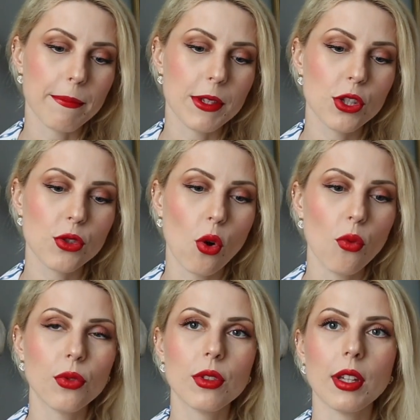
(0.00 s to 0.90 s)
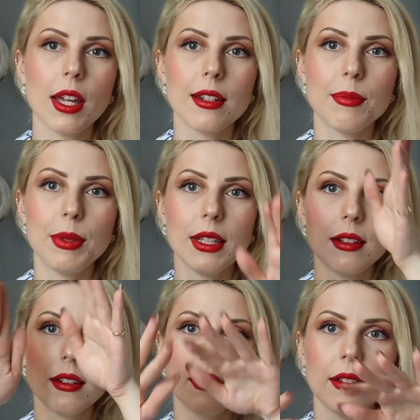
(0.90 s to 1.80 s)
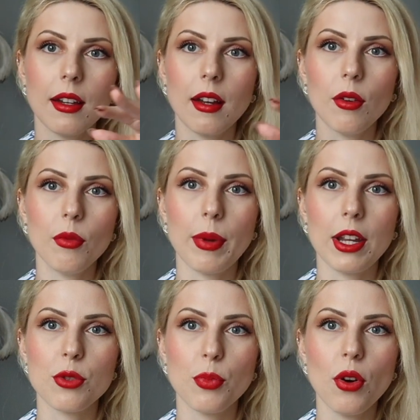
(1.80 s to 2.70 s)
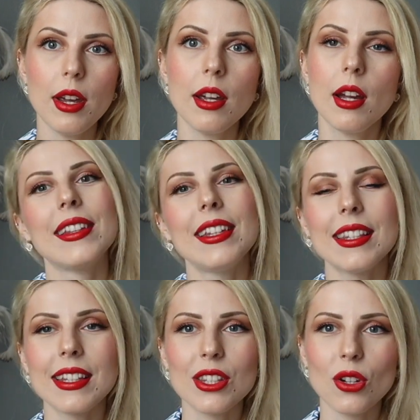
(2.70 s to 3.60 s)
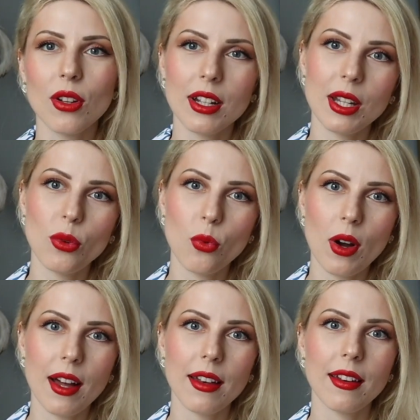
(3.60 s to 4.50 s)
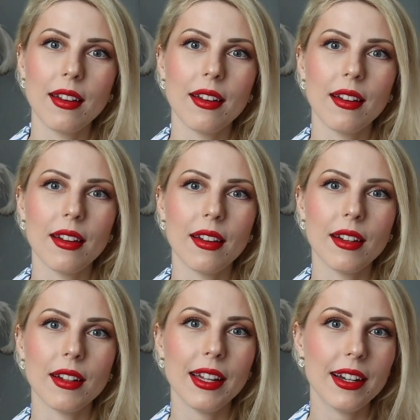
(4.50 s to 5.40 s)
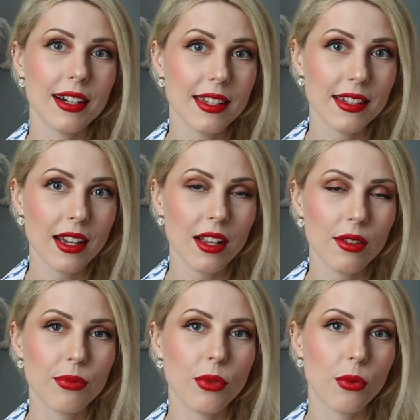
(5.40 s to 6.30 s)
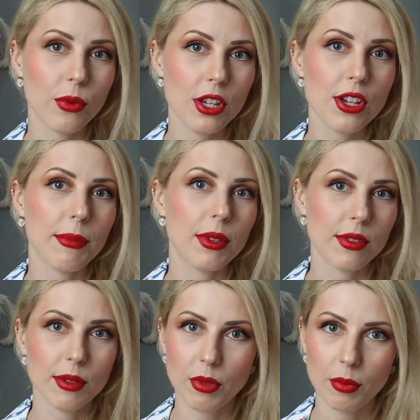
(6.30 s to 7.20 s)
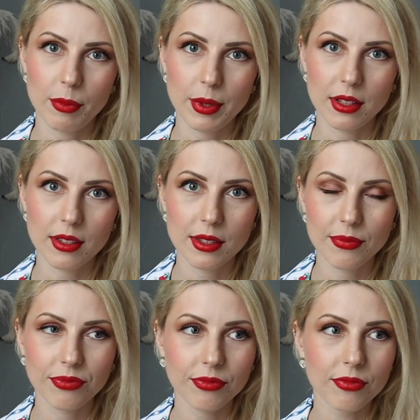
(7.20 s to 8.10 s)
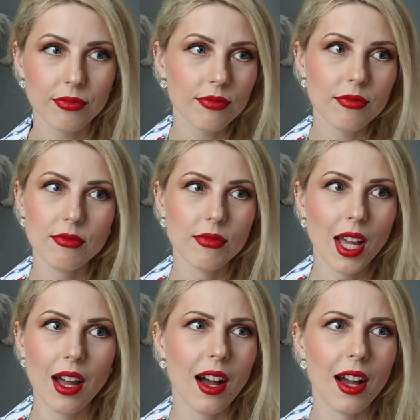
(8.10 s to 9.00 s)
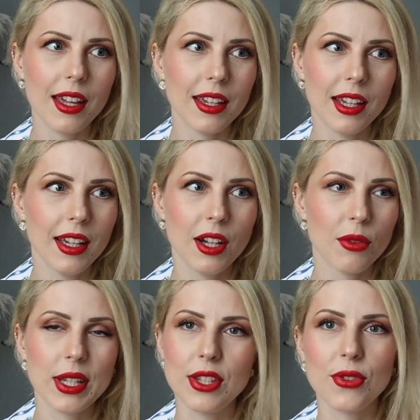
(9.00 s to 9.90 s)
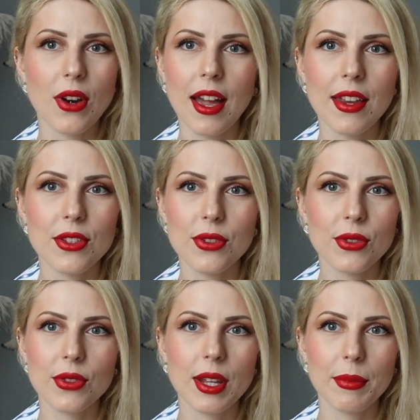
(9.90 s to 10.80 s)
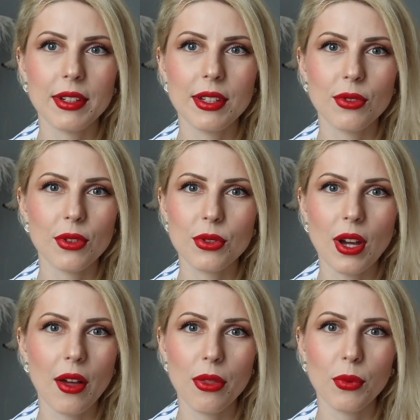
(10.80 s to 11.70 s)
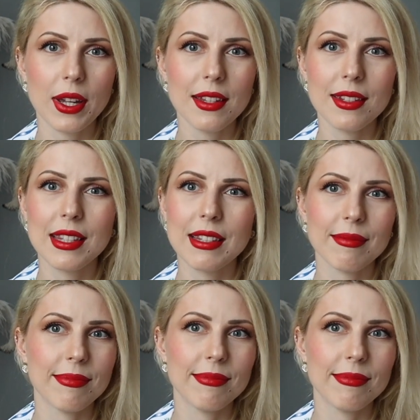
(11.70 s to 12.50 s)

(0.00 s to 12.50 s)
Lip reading: soft and big, you know, page boy. This is only one hairstyle for which I'm using bobby pins. I was trying to use them in different other ways.